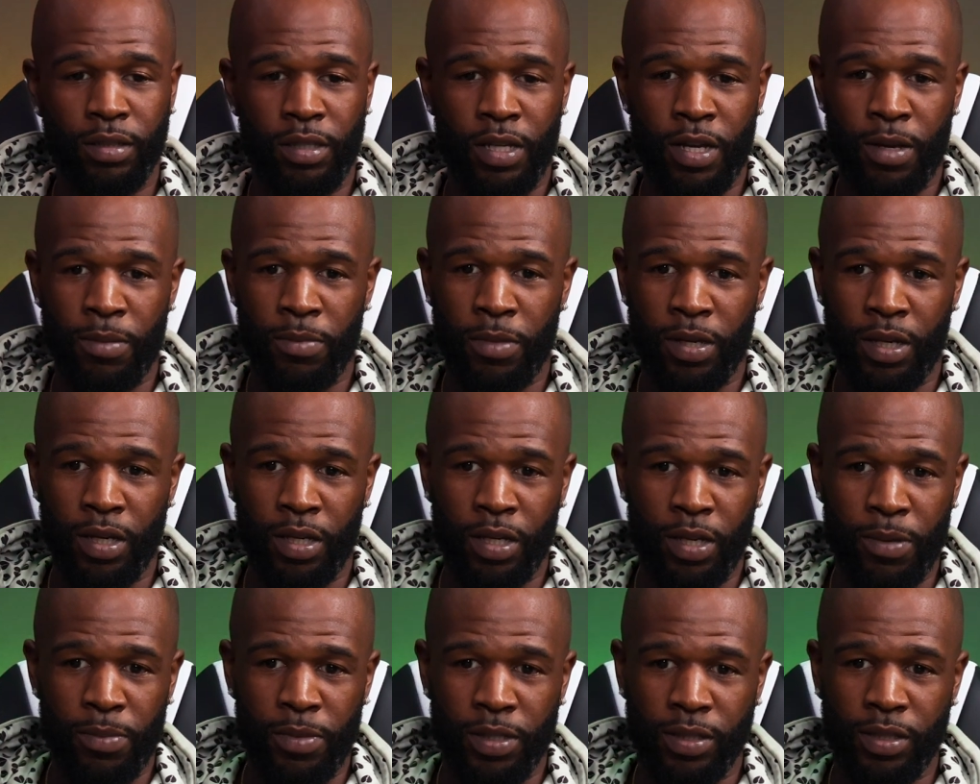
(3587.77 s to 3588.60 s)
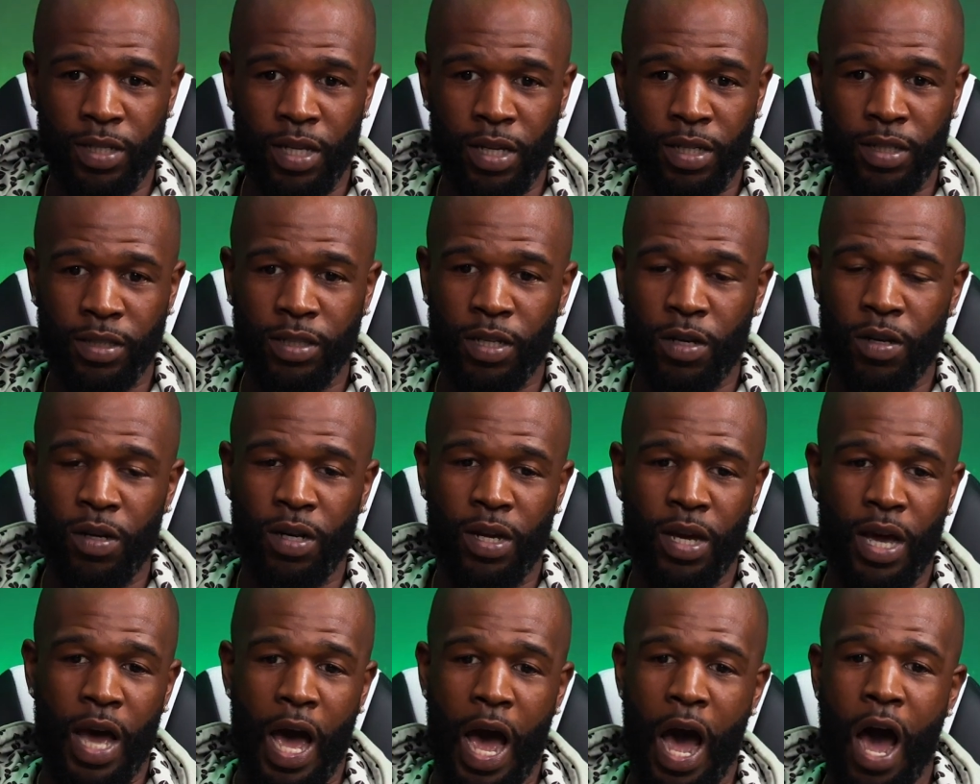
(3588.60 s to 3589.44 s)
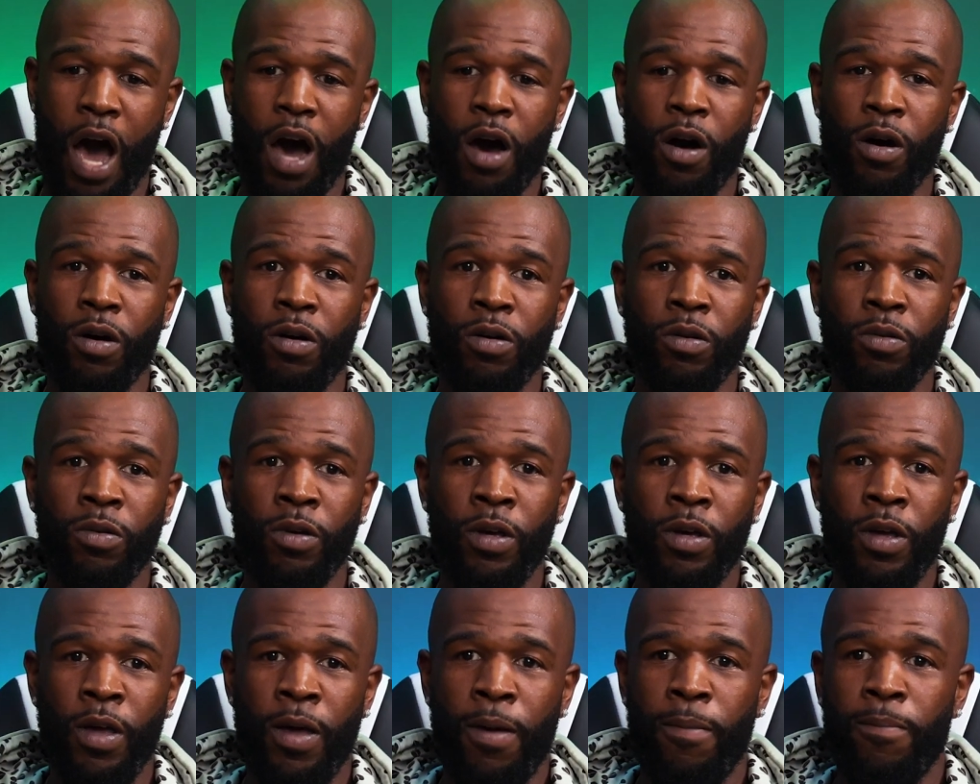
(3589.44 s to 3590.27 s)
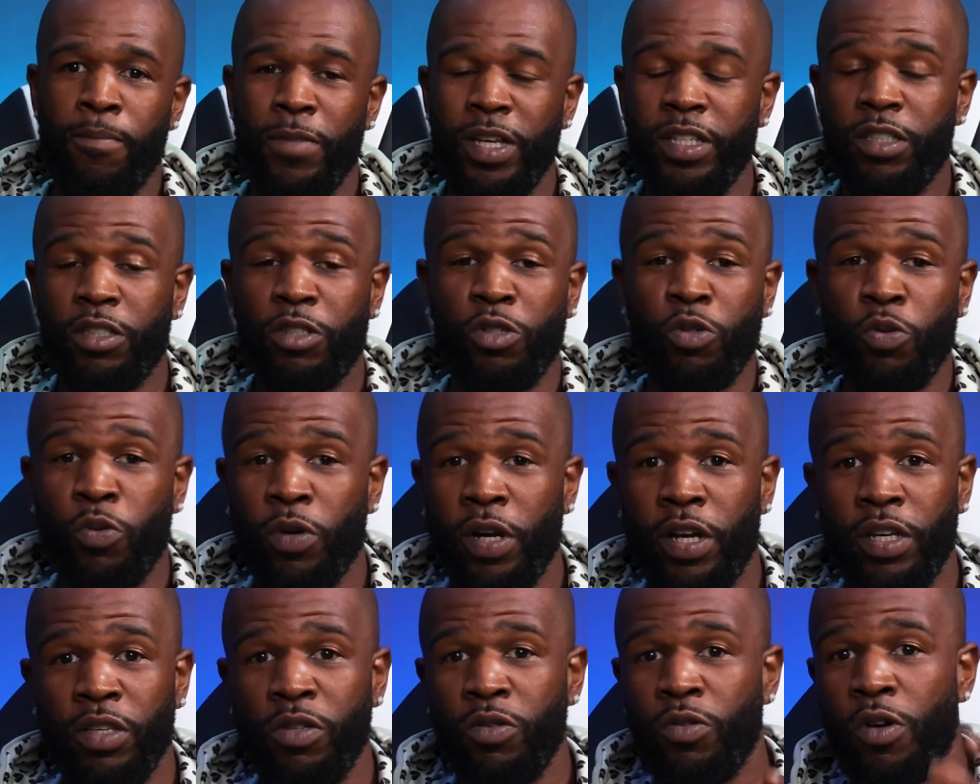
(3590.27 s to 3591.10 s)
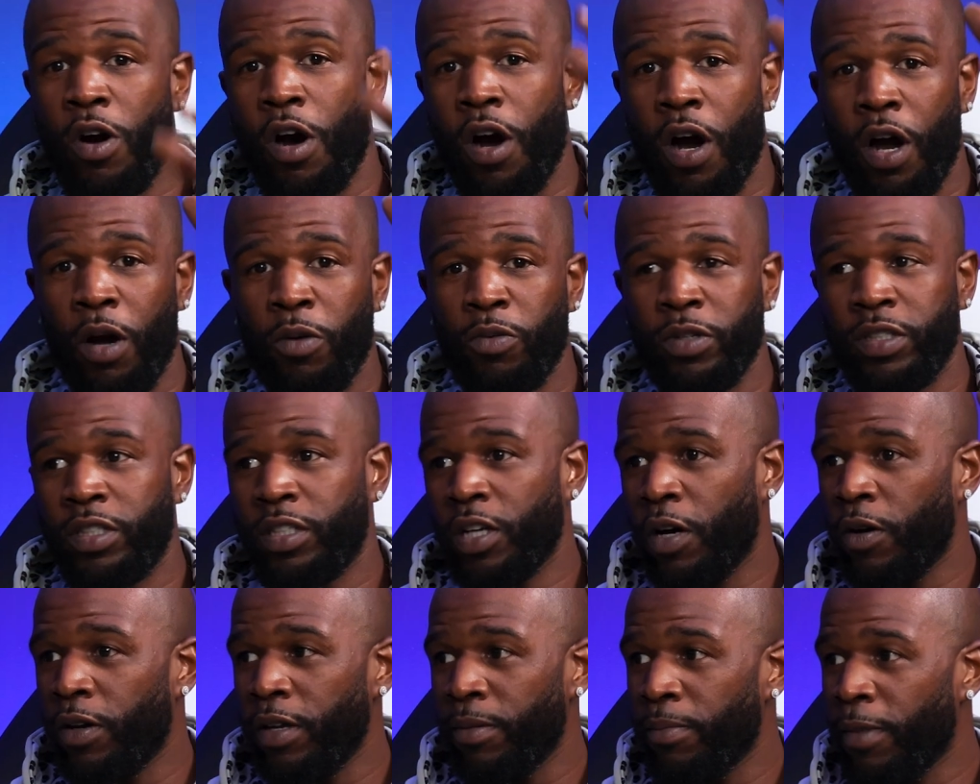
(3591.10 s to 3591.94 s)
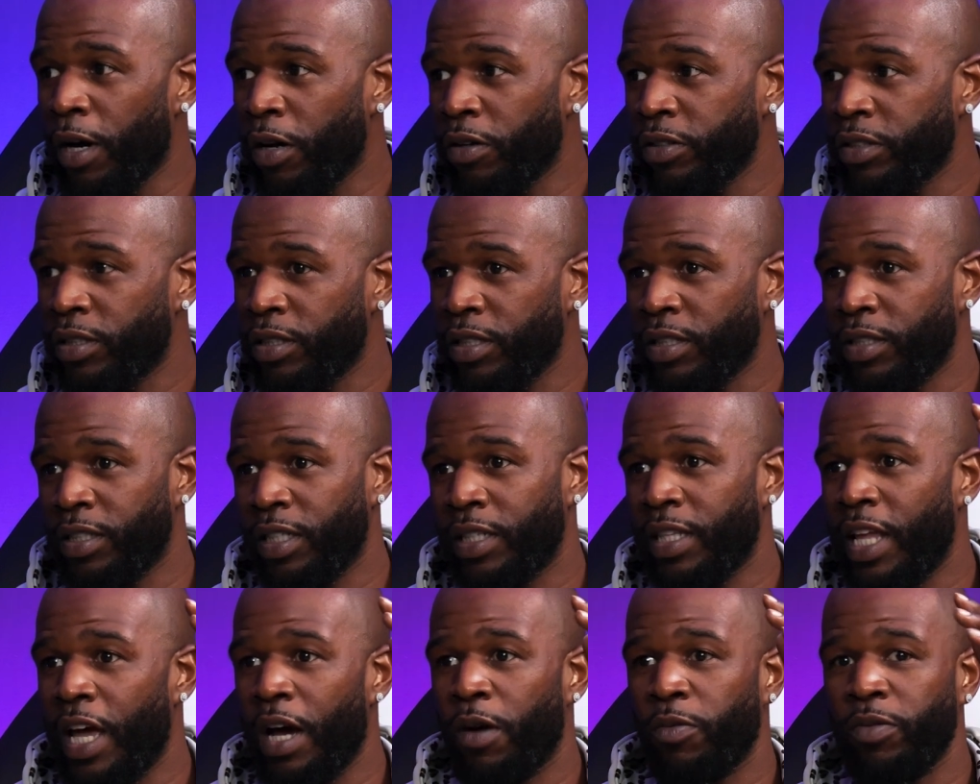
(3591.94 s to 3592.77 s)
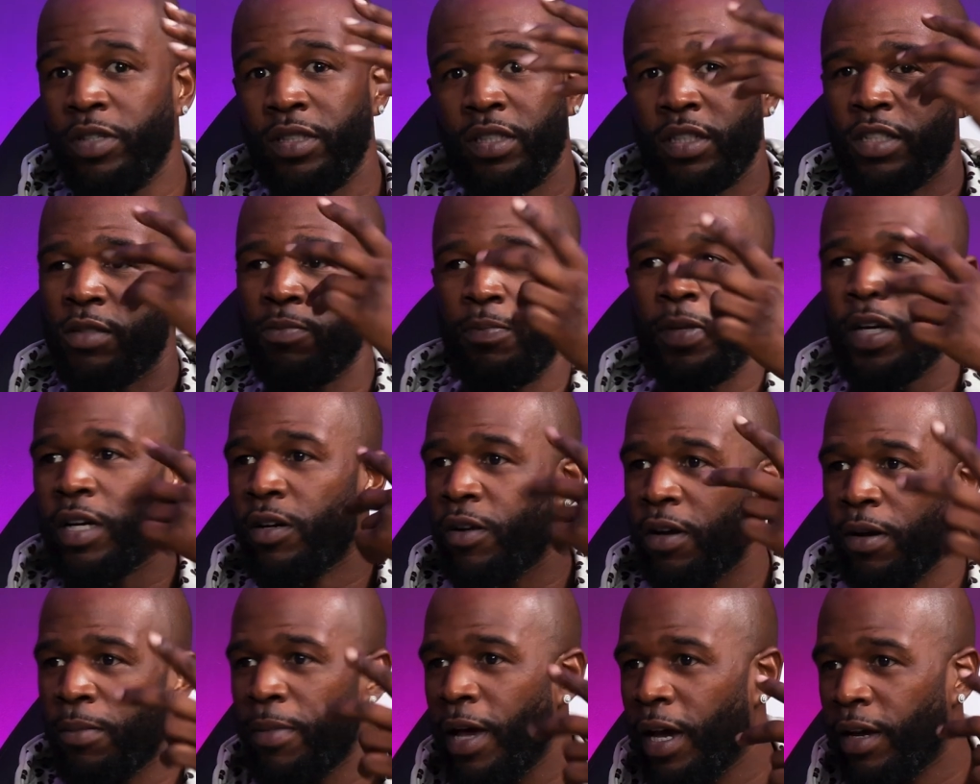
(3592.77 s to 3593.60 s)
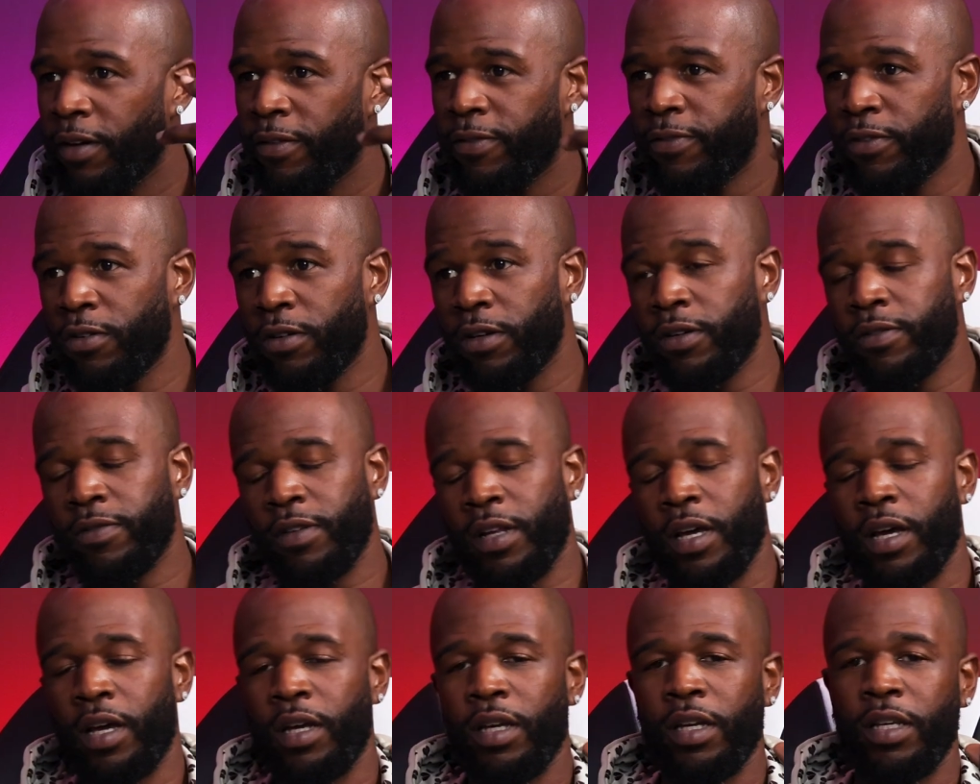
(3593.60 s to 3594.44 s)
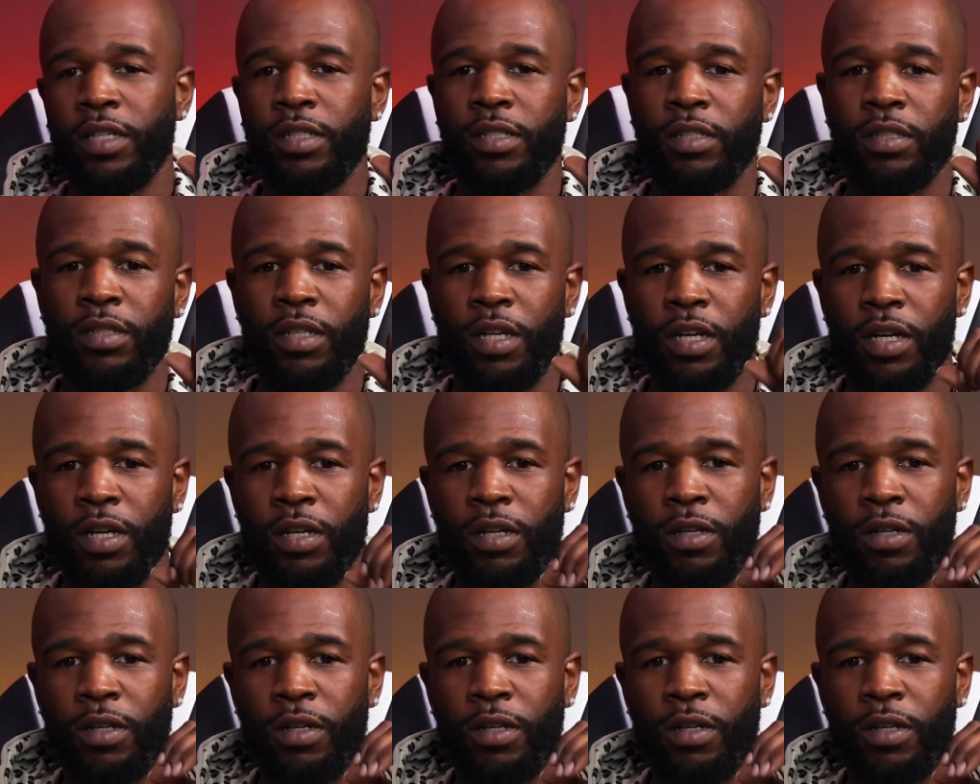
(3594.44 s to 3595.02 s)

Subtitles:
You know what I mean? Give me a second so that I don't meet you where you are with your emotions, and now we just bickering back and forth. Like it's